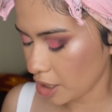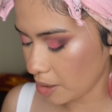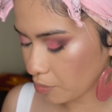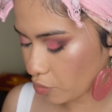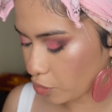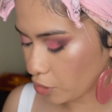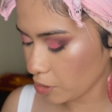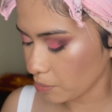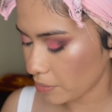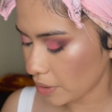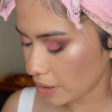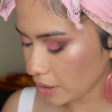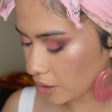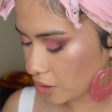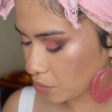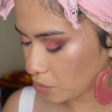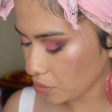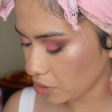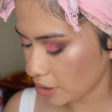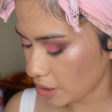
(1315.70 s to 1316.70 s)
I'm going back
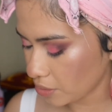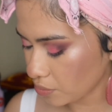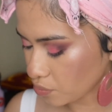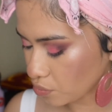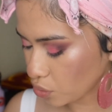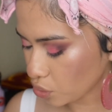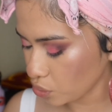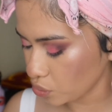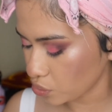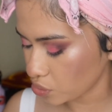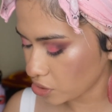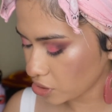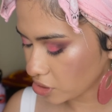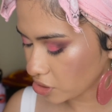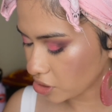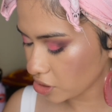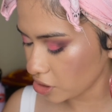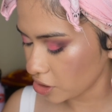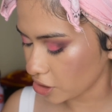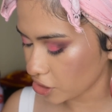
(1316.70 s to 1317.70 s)
in with that Rose
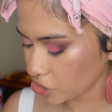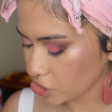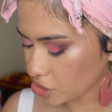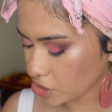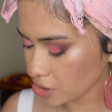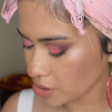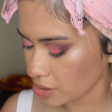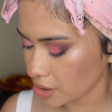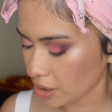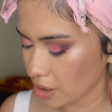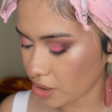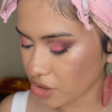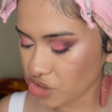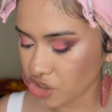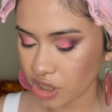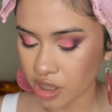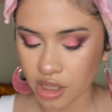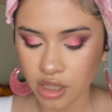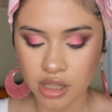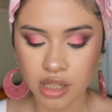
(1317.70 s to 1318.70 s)
Seduction
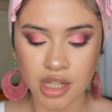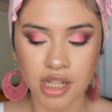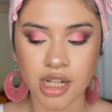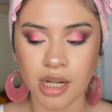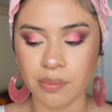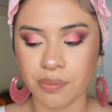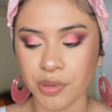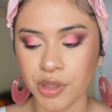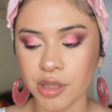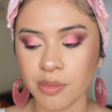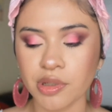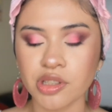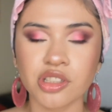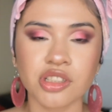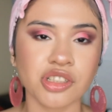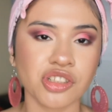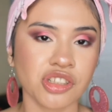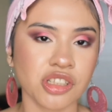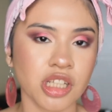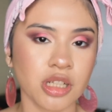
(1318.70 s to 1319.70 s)
shade, and I'm pretty much
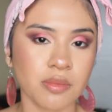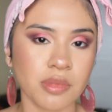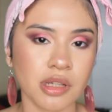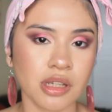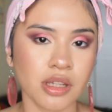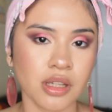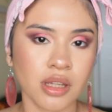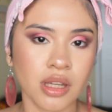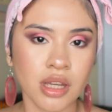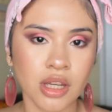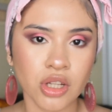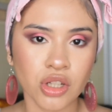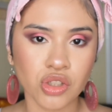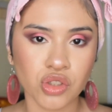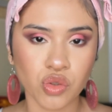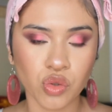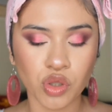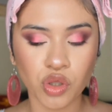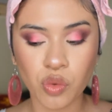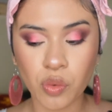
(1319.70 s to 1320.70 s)
just gonna be
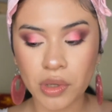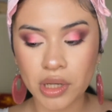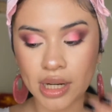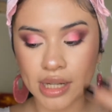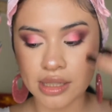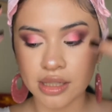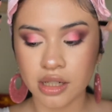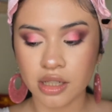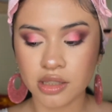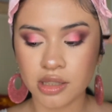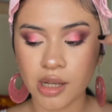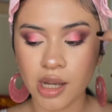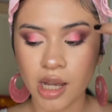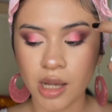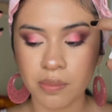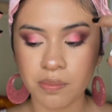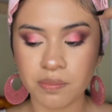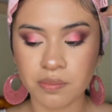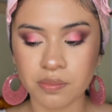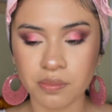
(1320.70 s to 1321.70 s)
doing what I did on
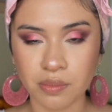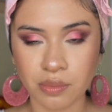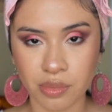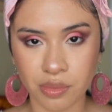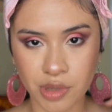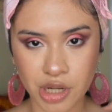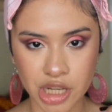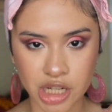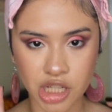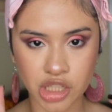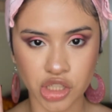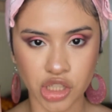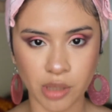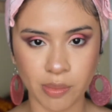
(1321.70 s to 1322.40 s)
top, bringing it to the